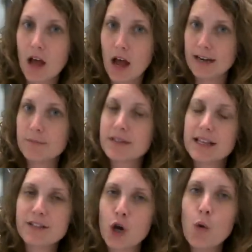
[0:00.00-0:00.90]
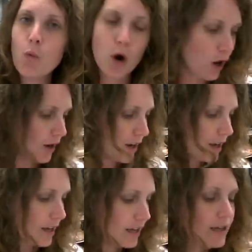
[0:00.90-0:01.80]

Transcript: items that don't work,